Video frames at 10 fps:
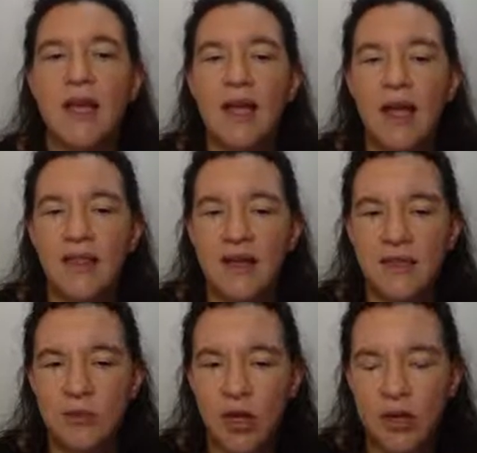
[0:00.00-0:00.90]
And the
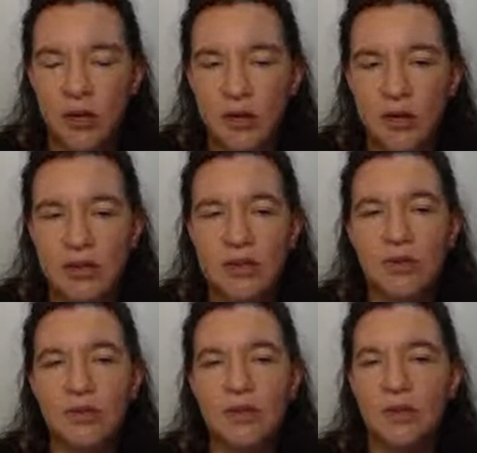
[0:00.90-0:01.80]
asymptotic cost
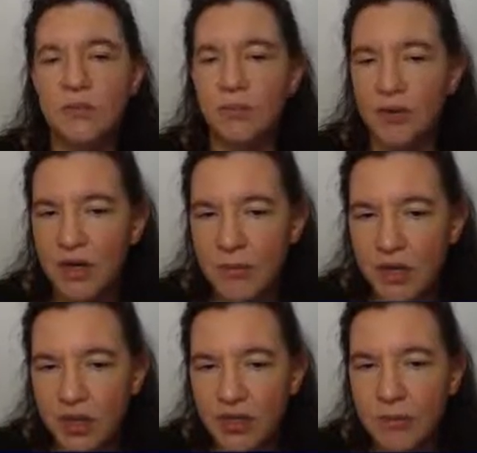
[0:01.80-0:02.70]
looks pretty much
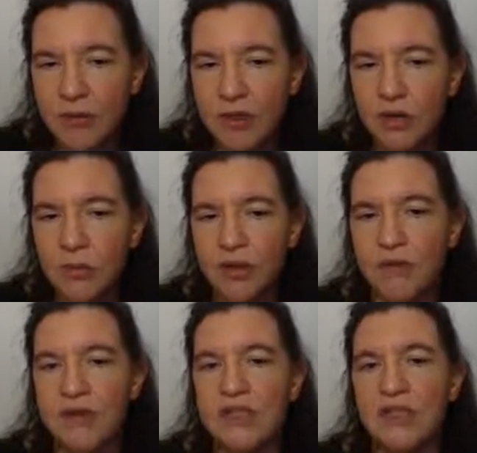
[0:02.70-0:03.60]
similar to what
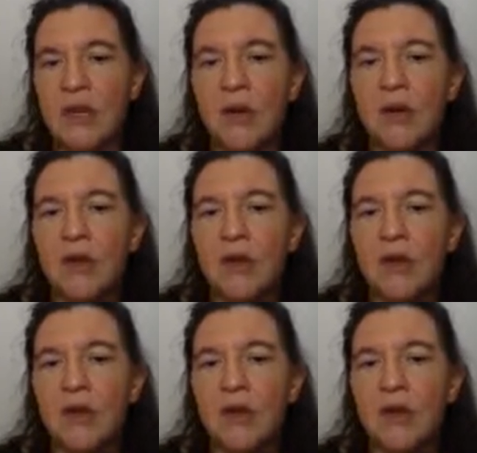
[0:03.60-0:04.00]
you've seen